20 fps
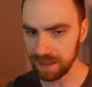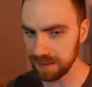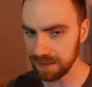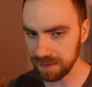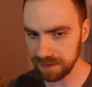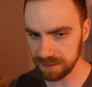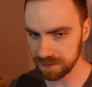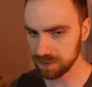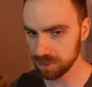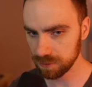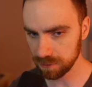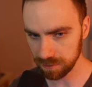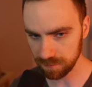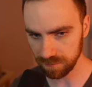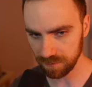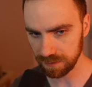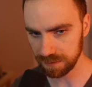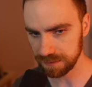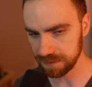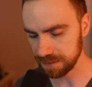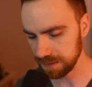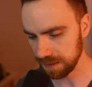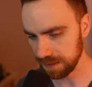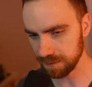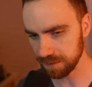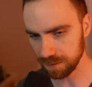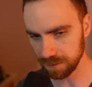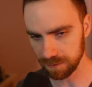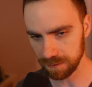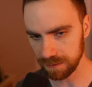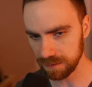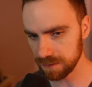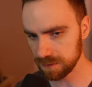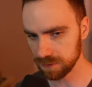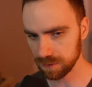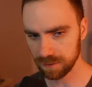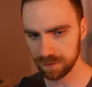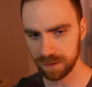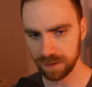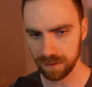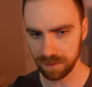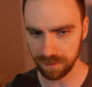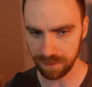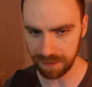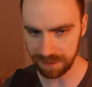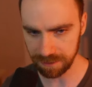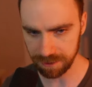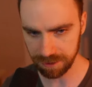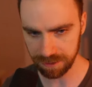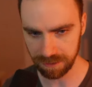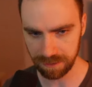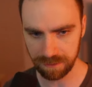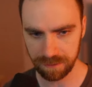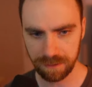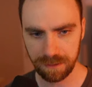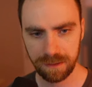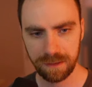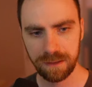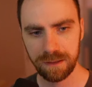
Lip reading: any sort of container, any sort of collection,